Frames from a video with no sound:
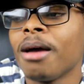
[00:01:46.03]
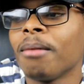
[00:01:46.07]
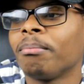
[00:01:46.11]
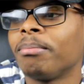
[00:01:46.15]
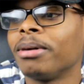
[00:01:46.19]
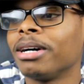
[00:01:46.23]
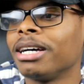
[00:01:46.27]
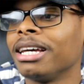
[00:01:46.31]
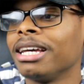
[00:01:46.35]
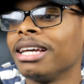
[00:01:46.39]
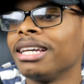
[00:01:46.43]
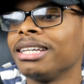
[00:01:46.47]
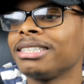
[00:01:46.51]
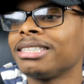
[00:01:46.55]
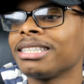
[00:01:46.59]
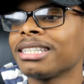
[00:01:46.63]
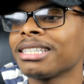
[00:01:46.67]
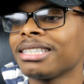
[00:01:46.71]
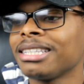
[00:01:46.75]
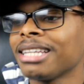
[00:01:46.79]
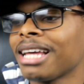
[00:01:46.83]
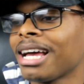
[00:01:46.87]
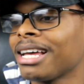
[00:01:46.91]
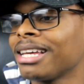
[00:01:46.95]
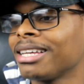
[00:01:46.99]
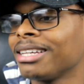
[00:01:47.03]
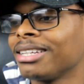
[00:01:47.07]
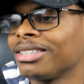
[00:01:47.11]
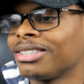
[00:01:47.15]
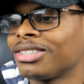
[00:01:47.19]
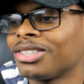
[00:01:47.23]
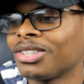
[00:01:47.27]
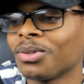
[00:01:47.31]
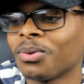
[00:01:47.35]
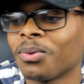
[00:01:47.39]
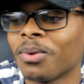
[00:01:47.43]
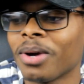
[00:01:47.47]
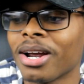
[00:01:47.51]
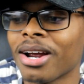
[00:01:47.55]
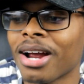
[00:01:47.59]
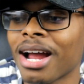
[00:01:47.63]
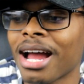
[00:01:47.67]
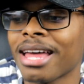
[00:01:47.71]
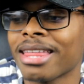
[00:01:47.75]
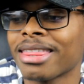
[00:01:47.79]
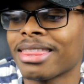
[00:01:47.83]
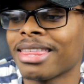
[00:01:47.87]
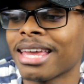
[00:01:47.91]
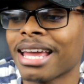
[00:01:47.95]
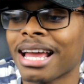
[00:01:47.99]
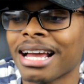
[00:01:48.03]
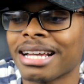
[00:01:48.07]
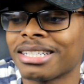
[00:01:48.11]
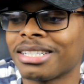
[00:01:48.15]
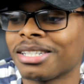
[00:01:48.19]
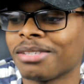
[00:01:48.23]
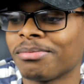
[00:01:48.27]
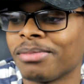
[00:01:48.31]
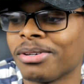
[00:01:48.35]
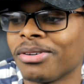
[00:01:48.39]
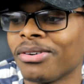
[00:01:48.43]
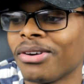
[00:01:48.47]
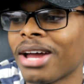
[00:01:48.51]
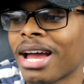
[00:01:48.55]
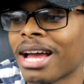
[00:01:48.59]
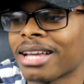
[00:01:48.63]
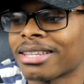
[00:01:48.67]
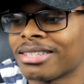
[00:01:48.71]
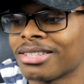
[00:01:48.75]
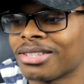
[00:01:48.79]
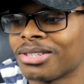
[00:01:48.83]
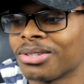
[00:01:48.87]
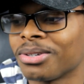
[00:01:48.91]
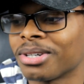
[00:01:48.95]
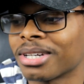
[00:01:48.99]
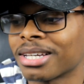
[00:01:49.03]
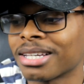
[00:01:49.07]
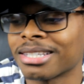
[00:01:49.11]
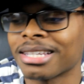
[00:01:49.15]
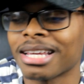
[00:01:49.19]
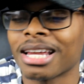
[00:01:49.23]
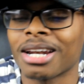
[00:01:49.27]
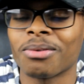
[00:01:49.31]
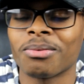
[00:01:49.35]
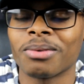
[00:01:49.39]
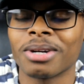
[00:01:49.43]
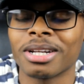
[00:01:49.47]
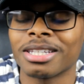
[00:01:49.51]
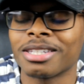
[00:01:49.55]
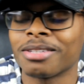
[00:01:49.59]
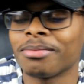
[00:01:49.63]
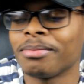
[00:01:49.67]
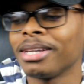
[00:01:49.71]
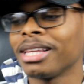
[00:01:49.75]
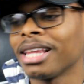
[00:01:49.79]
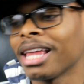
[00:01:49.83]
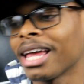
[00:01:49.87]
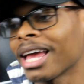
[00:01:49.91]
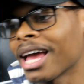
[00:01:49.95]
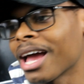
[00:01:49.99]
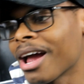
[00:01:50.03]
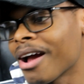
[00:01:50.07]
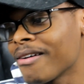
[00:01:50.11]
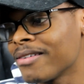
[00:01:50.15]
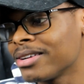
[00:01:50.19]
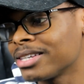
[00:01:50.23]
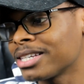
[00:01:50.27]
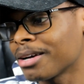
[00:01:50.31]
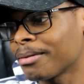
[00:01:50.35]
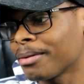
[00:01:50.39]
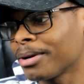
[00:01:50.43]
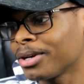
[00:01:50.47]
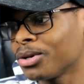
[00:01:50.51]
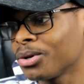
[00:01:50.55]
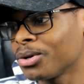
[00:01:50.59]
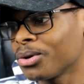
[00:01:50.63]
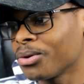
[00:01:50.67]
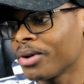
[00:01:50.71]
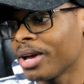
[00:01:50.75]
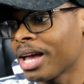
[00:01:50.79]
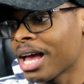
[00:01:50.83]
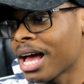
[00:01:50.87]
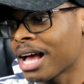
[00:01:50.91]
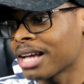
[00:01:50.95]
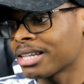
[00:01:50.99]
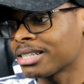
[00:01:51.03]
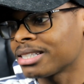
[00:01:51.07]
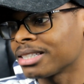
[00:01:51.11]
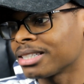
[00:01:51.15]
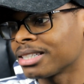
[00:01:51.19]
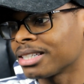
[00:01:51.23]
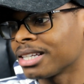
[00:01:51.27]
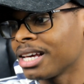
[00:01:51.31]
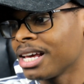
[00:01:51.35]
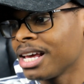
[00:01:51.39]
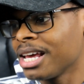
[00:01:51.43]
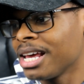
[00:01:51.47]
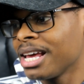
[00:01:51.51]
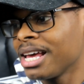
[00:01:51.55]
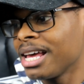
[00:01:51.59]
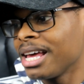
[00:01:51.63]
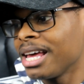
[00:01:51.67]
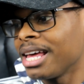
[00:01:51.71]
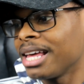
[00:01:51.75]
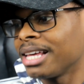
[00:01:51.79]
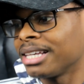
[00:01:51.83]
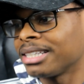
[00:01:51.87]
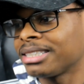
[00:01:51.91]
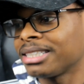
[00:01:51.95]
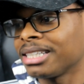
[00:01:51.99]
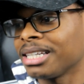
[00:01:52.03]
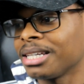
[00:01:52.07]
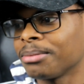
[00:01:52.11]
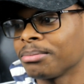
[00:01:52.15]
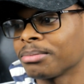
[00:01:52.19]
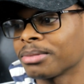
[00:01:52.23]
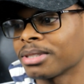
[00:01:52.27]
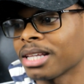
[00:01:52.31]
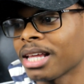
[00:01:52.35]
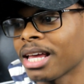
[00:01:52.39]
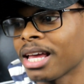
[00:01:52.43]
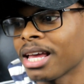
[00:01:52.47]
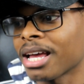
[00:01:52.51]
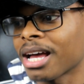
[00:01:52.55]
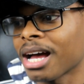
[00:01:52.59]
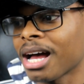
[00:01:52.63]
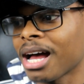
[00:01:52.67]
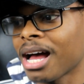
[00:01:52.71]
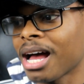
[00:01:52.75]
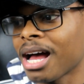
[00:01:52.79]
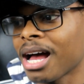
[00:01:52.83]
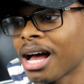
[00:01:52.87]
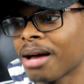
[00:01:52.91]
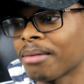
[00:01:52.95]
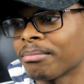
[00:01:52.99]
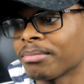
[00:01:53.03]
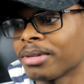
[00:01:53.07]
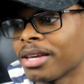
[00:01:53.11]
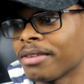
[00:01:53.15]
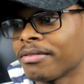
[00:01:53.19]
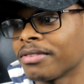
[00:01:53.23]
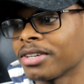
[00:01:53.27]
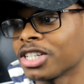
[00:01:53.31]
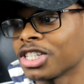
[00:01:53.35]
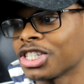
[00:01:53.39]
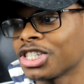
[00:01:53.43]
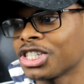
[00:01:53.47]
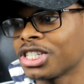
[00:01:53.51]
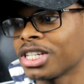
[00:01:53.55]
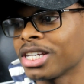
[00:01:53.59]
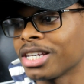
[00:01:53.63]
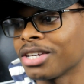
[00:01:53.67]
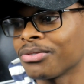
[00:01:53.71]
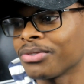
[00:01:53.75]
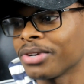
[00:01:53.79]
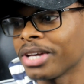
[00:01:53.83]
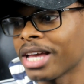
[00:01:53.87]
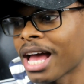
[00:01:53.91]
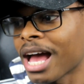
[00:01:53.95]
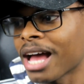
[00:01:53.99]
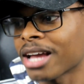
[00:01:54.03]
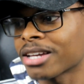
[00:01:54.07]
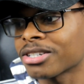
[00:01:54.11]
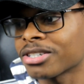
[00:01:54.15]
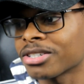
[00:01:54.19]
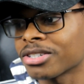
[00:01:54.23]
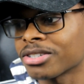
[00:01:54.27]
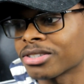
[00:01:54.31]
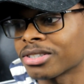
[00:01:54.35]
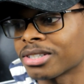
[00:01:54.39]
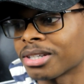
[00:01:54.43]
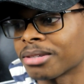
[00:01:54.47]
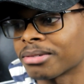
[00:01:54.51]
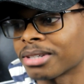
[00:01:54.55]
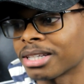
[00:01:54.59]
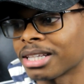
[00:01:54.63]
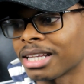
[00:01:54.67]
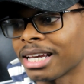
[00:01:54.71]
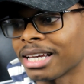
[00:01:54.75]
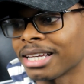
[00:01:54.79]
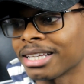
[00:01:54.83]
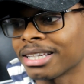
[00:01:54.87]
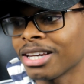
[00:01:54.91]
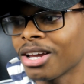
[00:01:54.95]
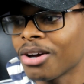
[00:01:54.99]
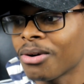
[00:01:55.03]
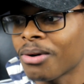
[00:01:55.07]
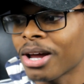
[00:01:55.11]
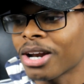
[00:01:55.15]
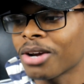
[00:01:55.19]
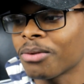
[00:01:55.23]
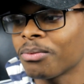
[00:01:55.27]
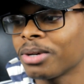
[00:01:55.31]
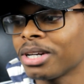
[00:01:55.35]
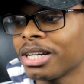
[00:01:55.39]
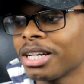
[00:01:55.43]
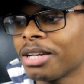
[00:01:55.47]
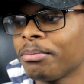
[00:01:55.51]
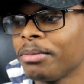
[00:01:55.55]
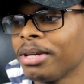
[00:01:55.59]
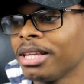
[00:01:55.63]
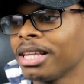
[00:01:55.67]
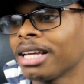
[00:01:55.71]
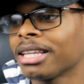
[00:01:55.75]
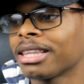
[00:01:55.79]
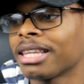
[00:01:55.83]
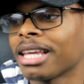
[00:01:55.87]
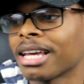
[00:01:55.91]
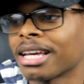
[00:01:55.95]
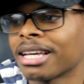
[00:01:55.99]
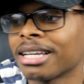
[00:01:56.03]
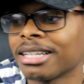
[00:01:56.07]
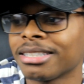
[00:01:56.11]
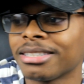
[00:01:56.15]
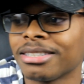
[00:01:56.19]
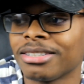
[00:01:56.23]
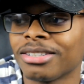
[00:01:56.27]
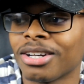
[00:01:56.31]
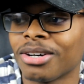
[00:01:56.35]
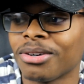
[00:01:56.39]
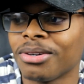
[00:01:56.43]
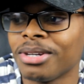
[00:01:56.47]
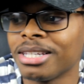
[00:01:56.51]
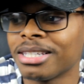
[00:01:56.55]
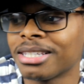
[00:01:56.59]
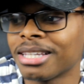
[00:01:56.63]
But it's just not to where I think I should be reacting to it, because I don't want it to be like every time I do a reaction, it seems like I'm giving a shitty reaction or something. Like, no, I don't want it to be like that, because, you know,